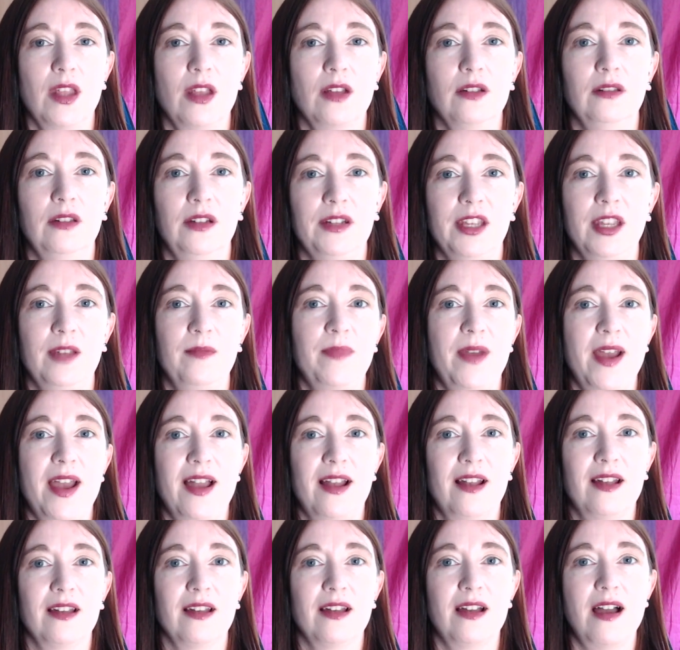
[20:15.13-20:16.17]
Looking
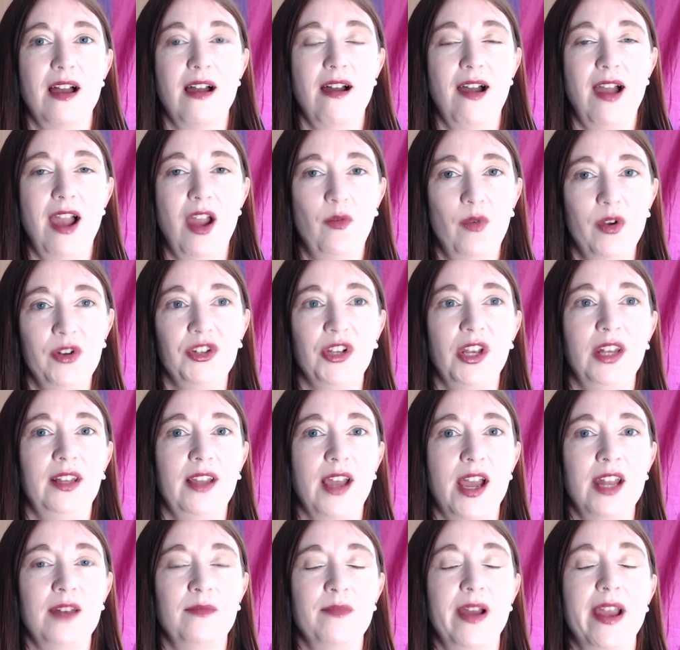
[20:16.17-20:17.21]
back, I wish I'd
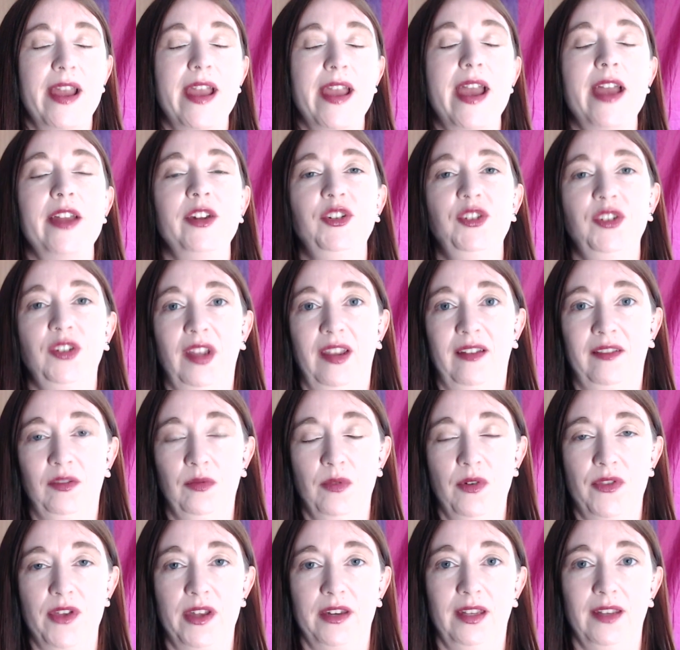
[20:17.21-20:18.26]
gotten my head shaped
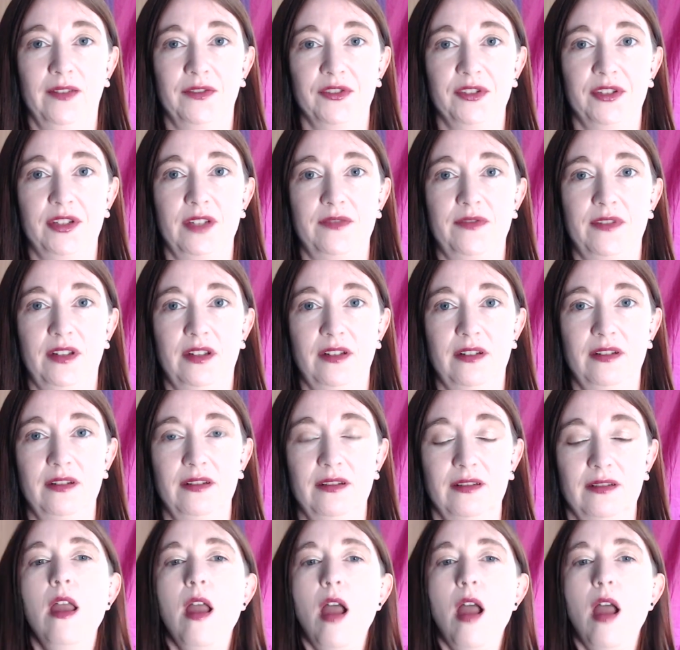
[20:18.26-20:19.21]
with that gift certificate.